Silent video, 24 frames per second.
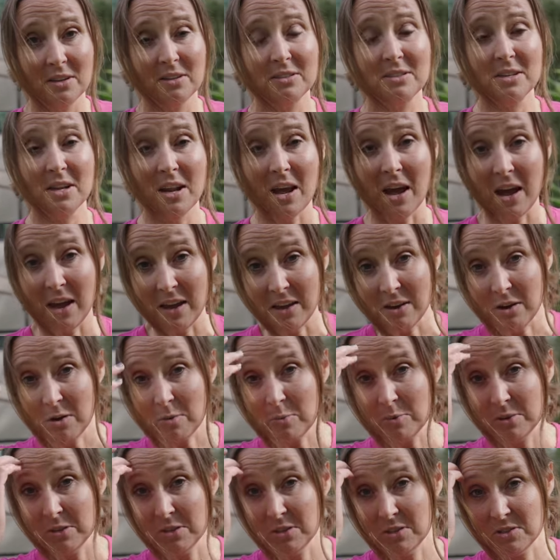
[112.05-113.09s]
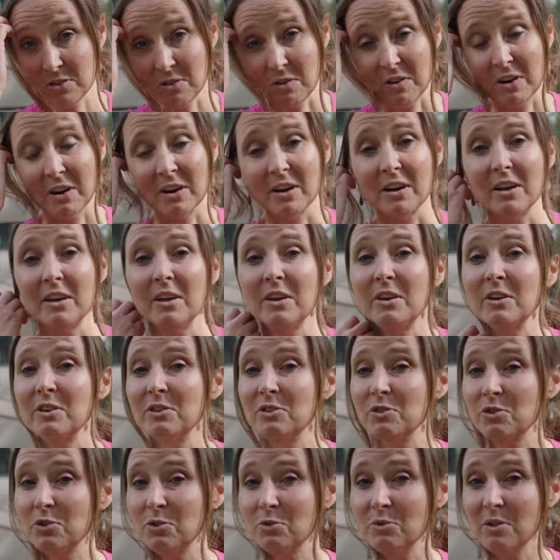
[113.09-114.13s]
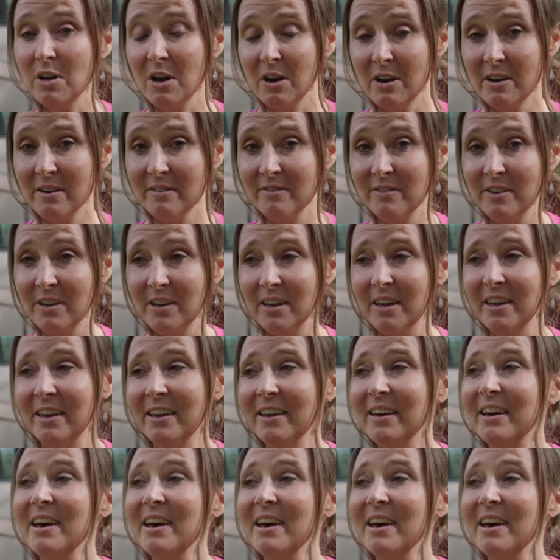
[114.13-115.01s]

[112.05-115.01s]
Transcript: did I open the door to the RV